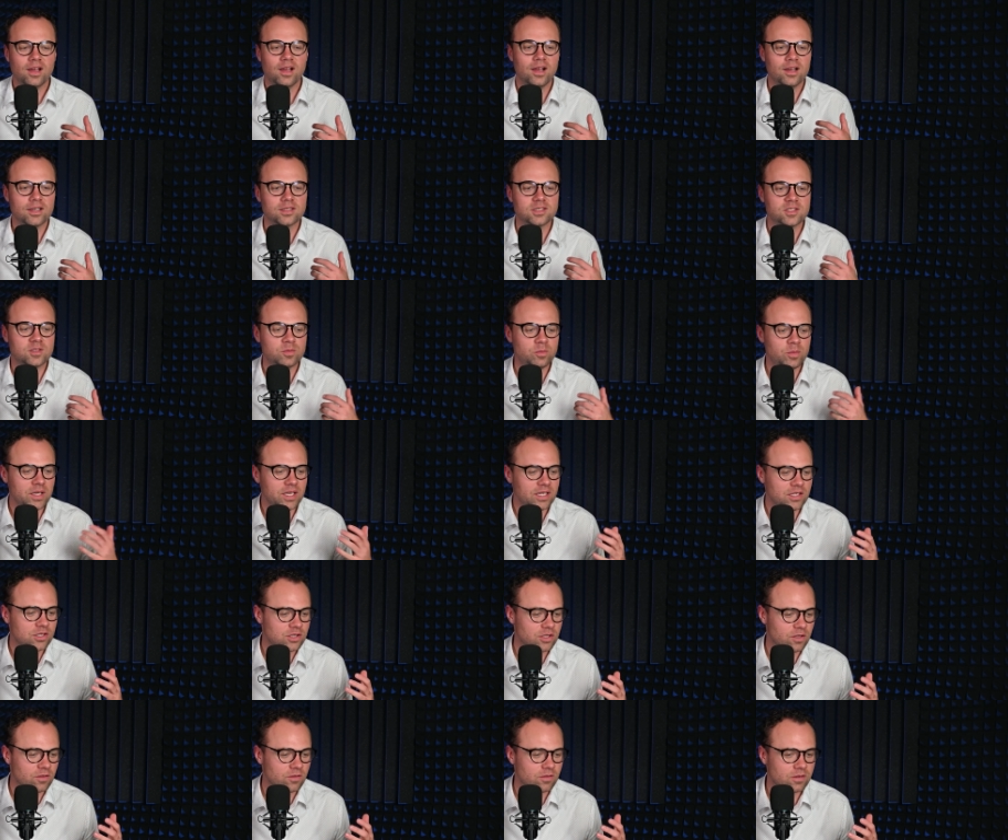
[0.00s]
a
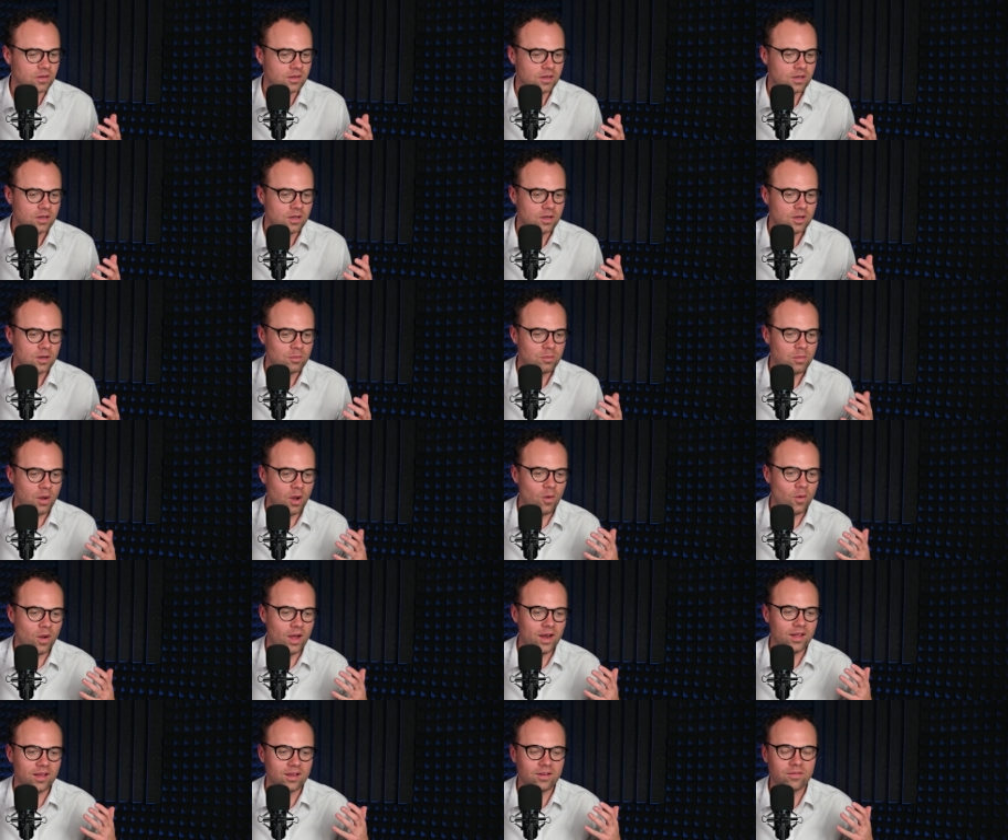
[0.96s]
speech of
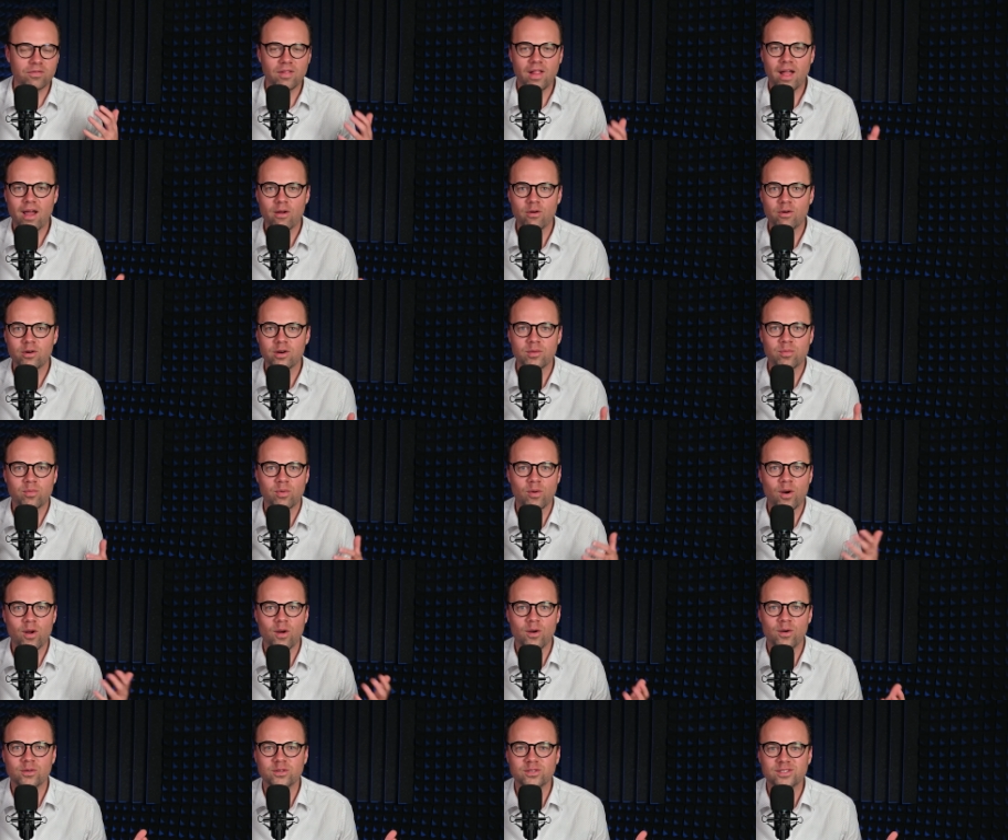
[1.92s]
poetic, flowery
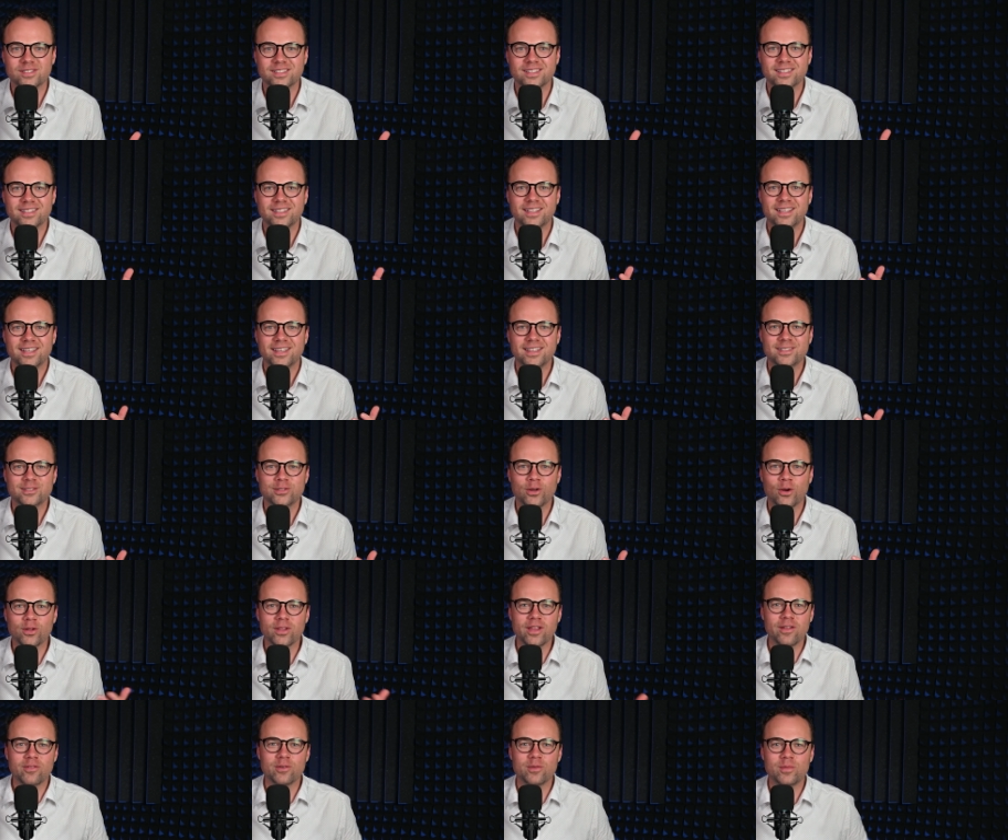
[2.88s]
prose,
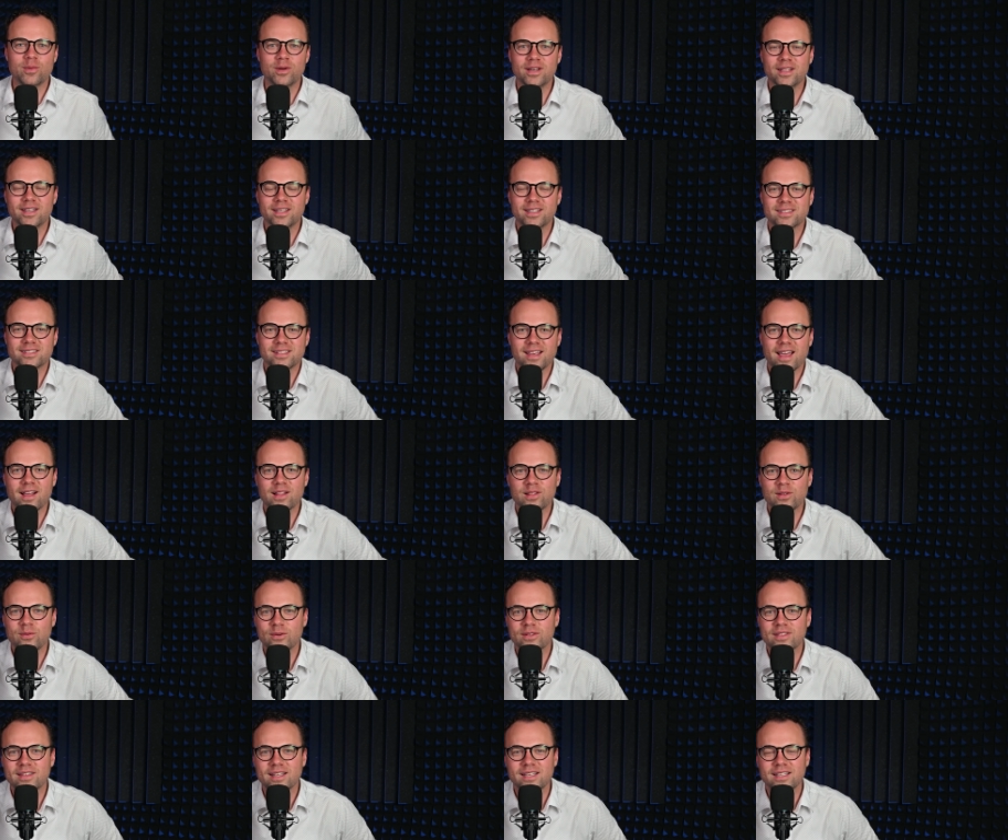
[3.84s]
told everybody
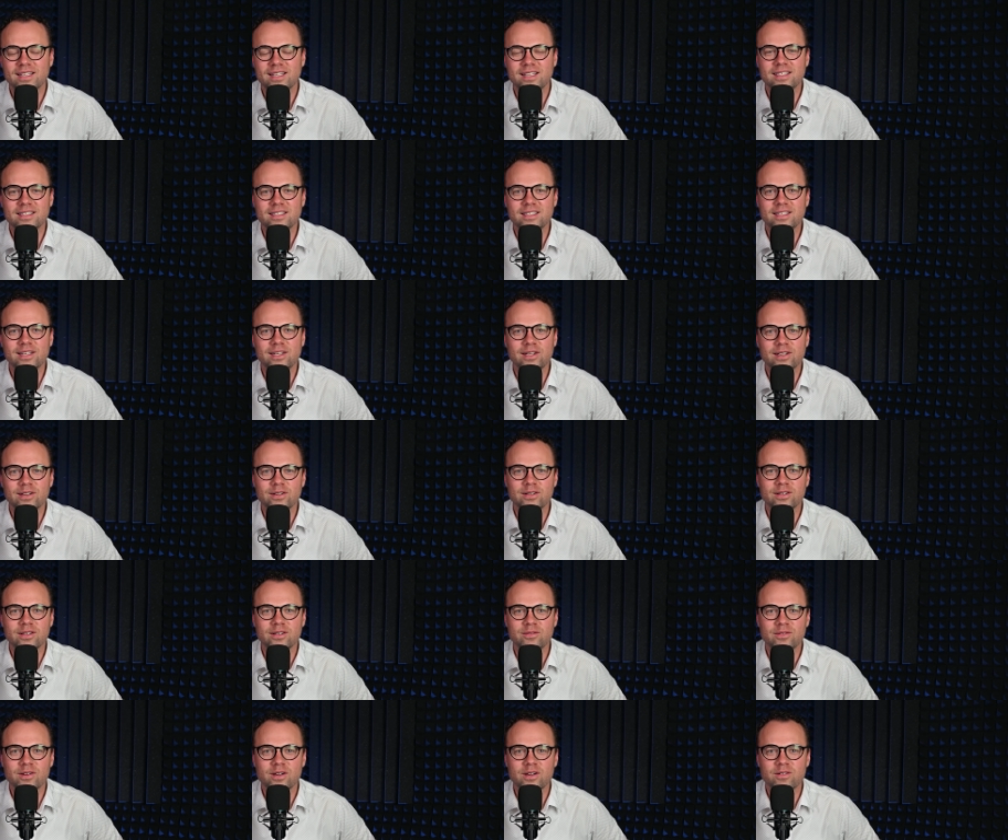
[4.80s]
exactly what they needed to hear
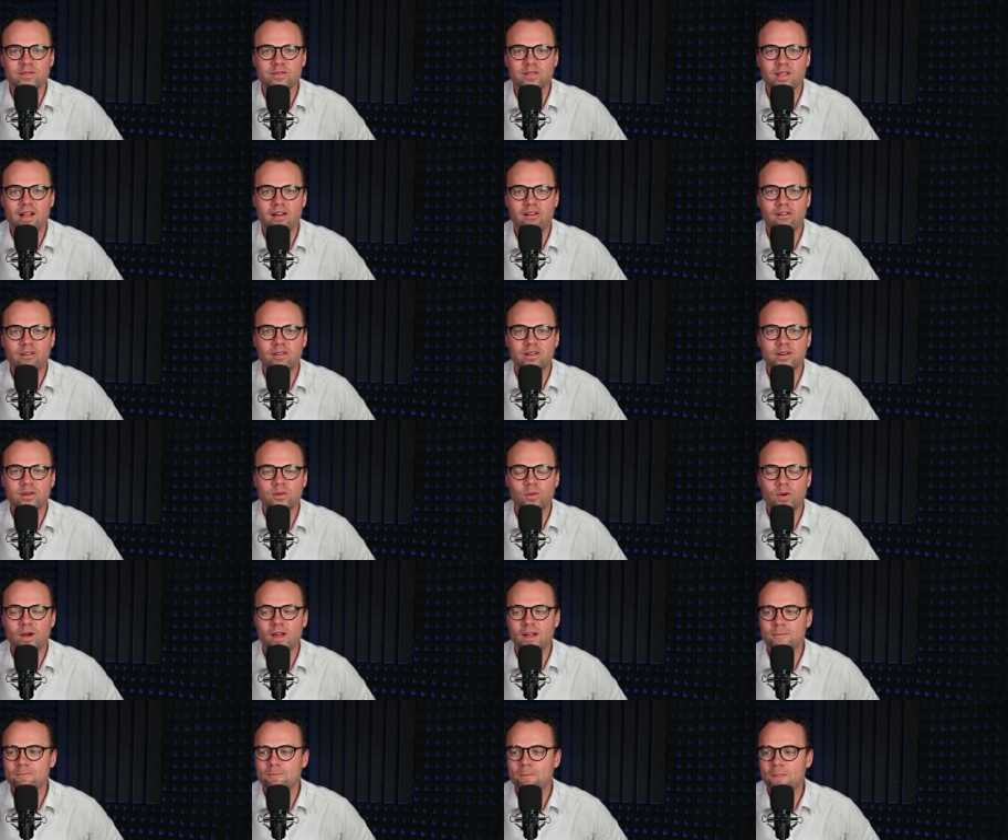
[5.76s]
in a very flowery
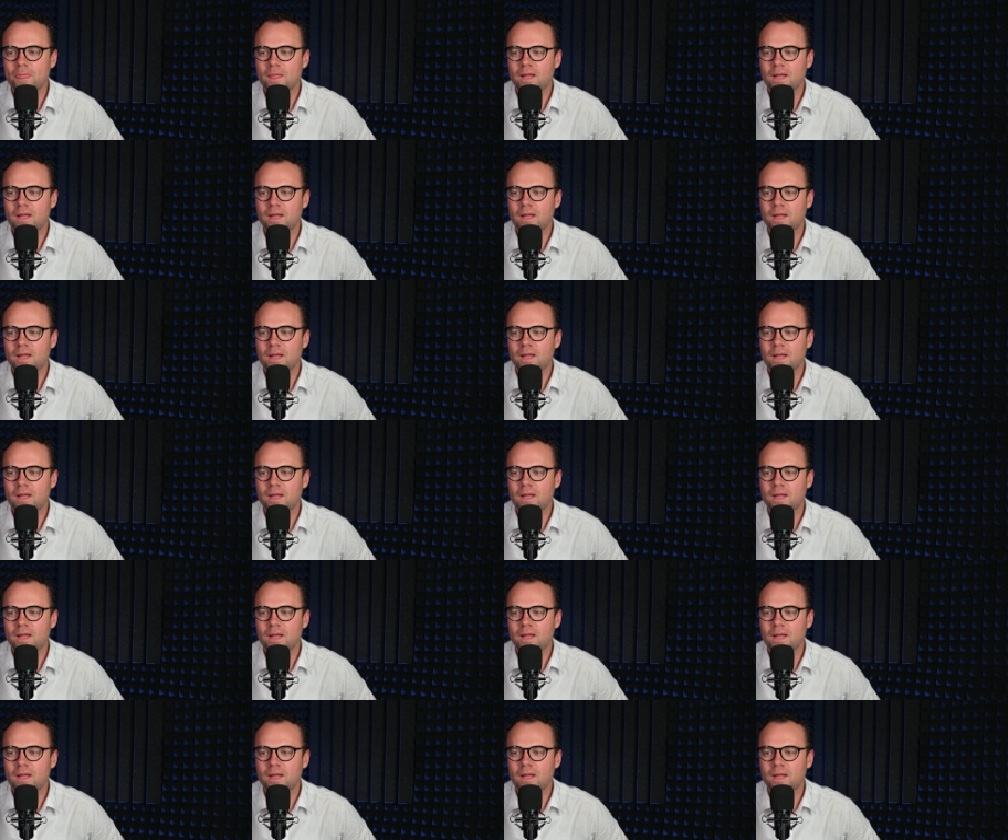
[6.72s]
way.